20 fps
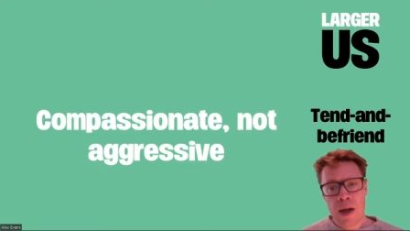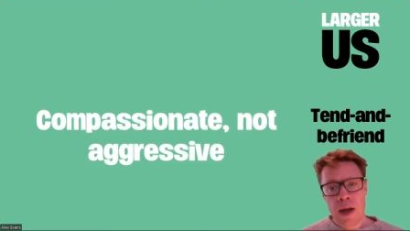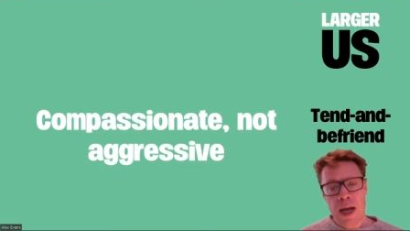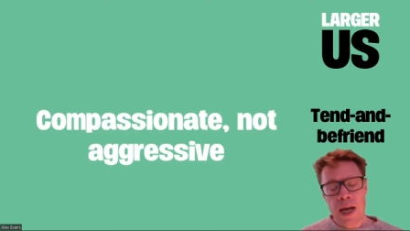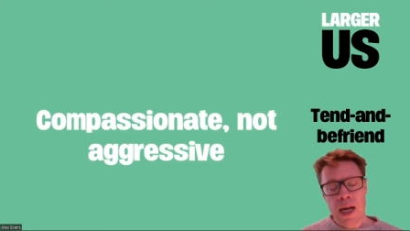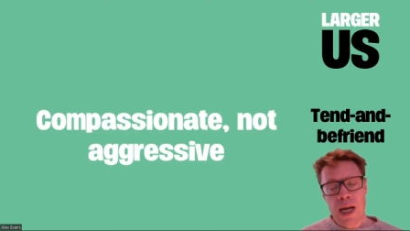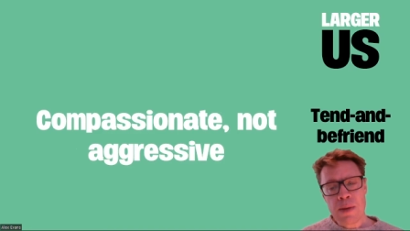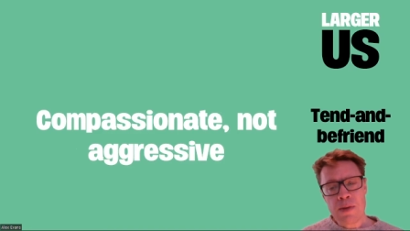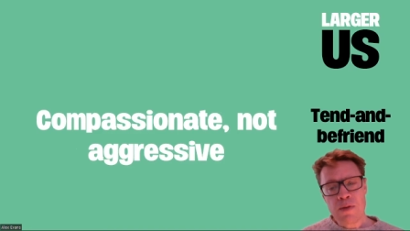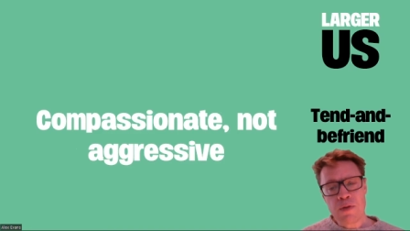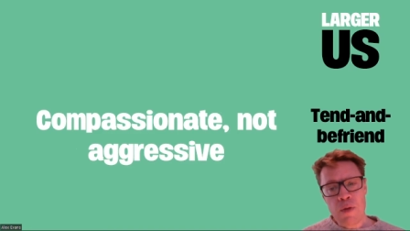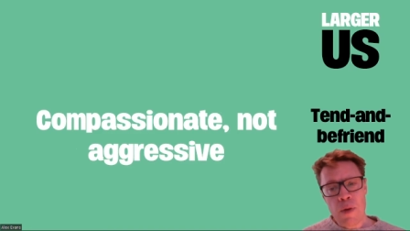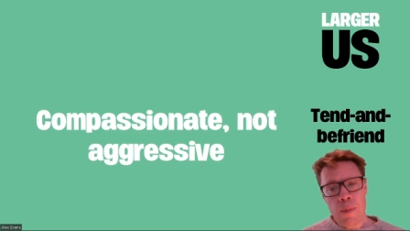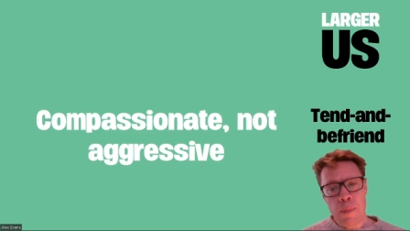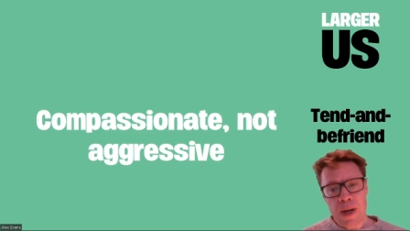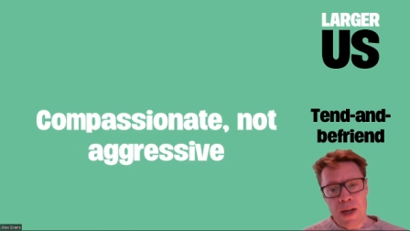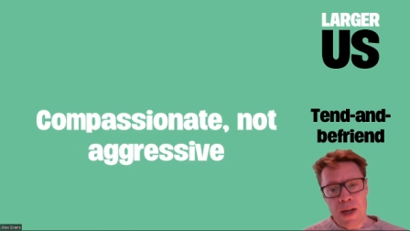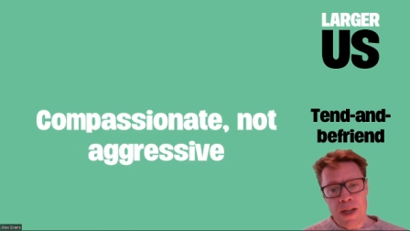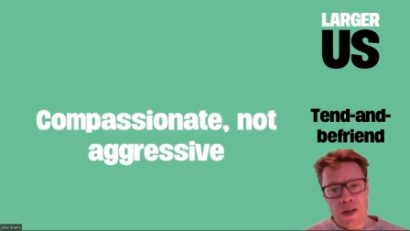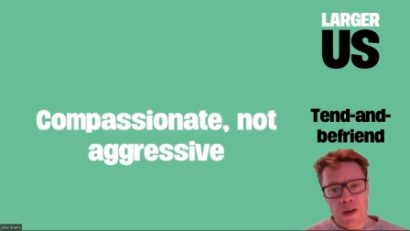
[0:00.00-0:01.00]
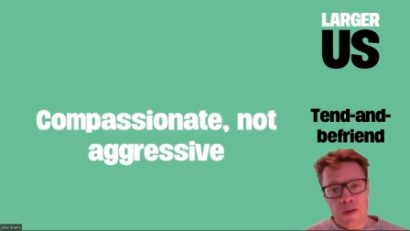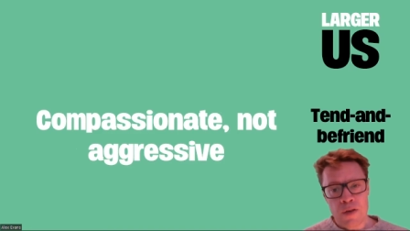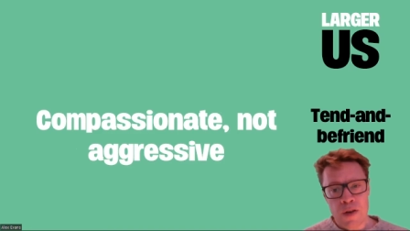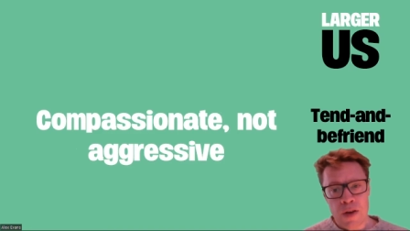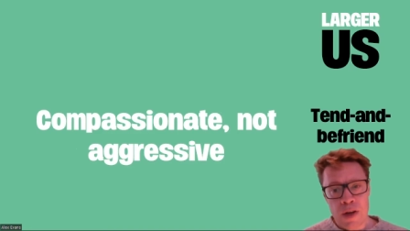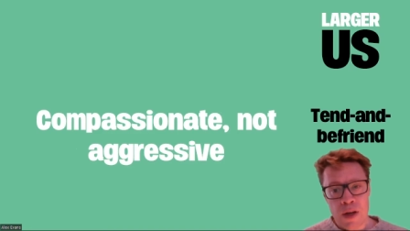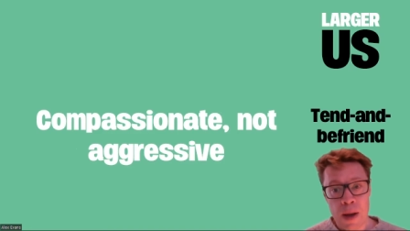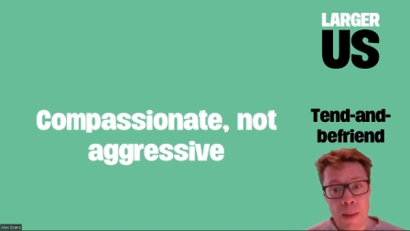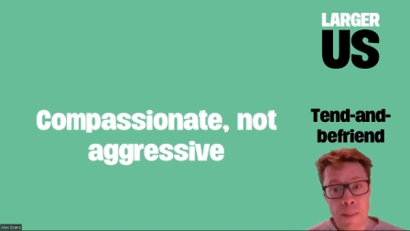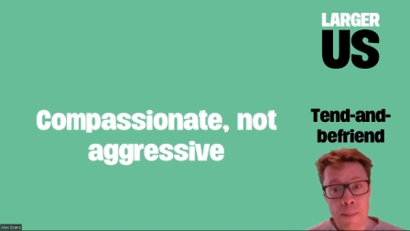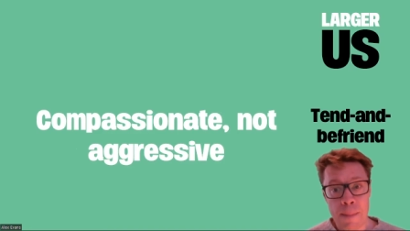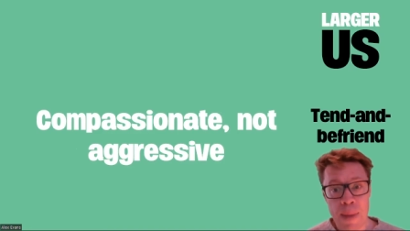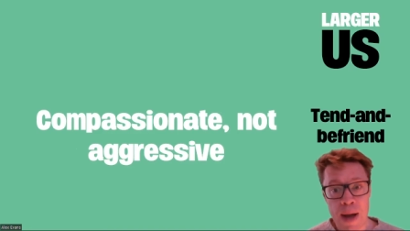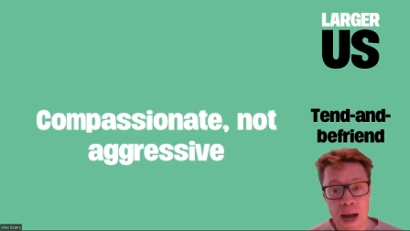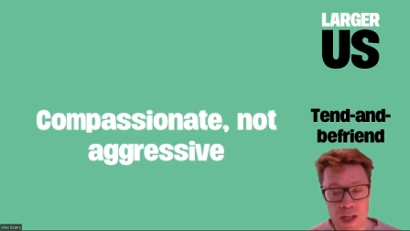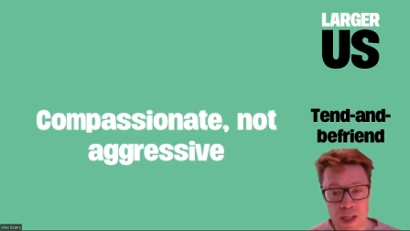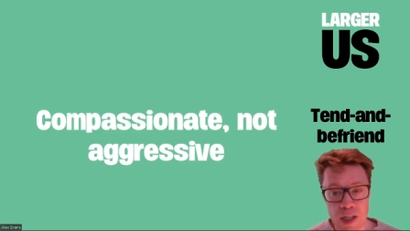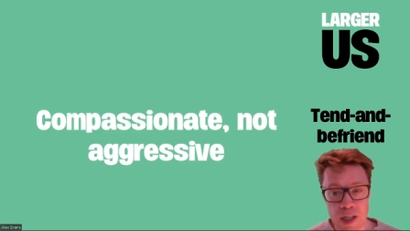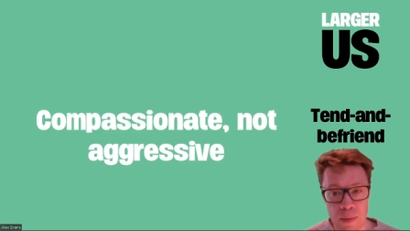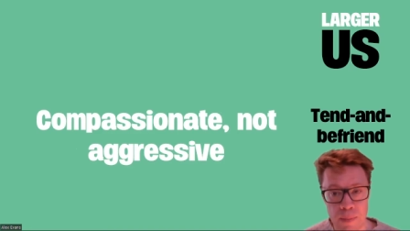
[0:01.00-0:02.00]
It comes from a place of
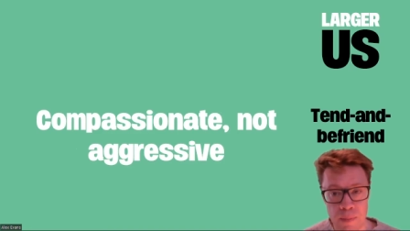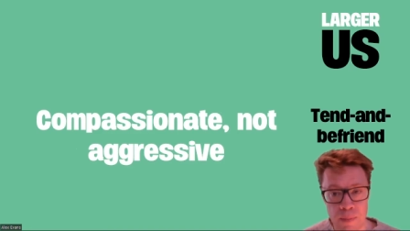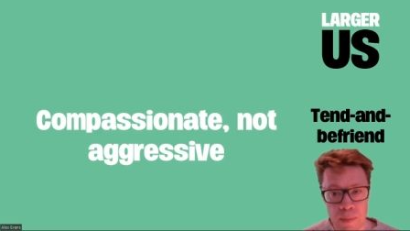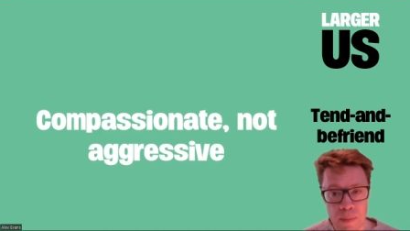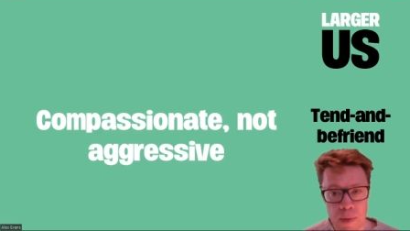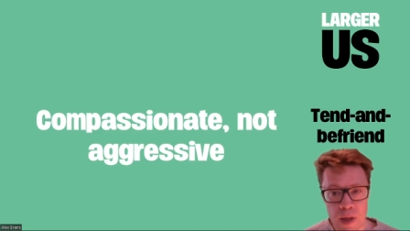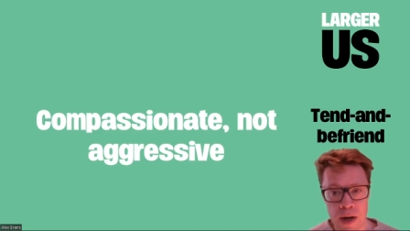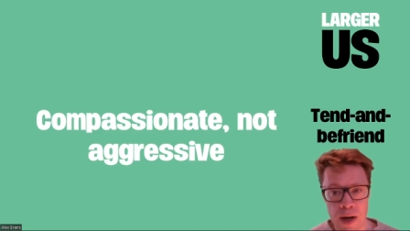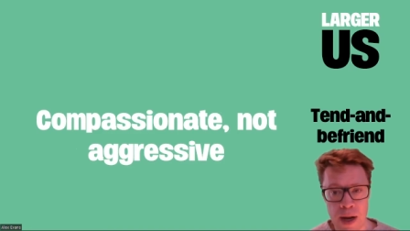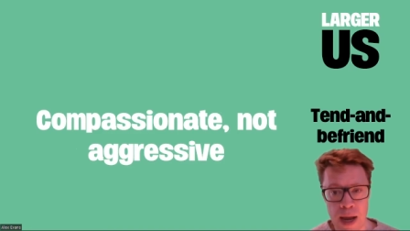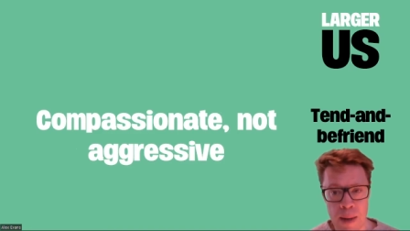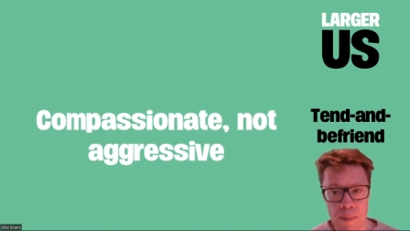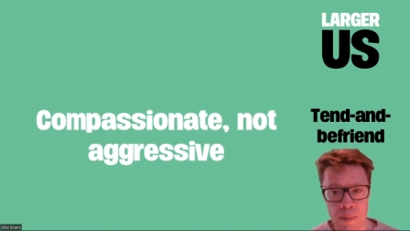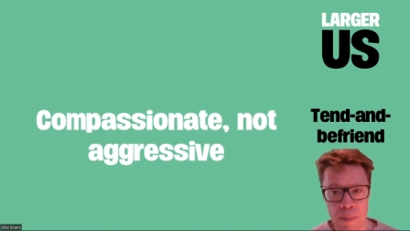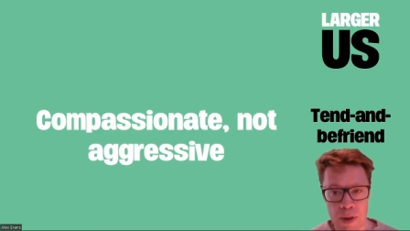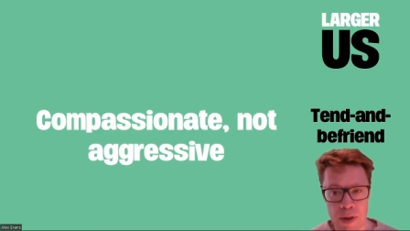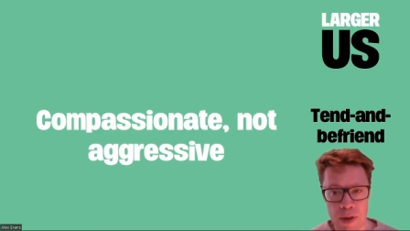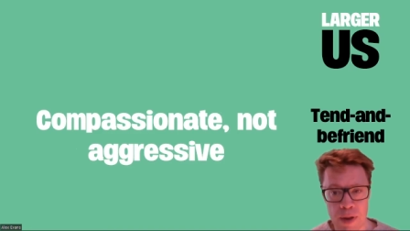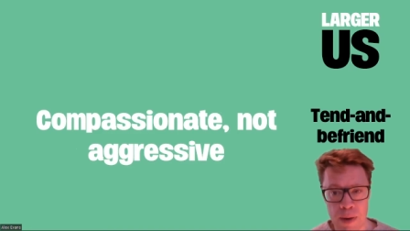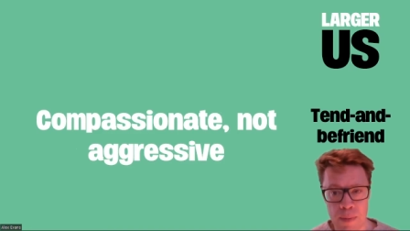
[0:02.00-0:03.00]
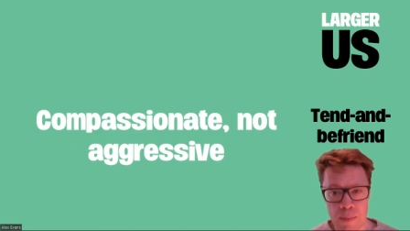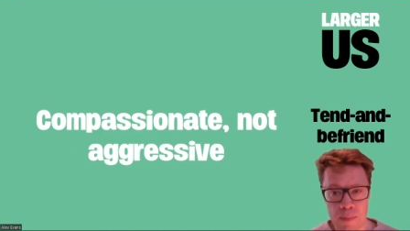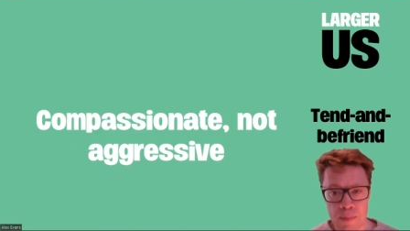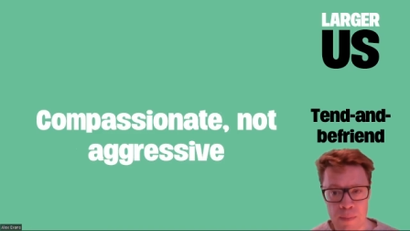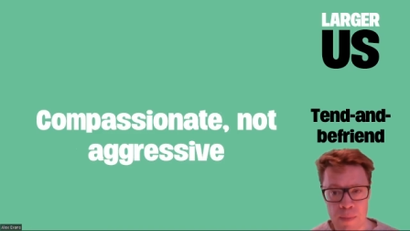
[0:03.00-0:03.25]
compassion and empathy.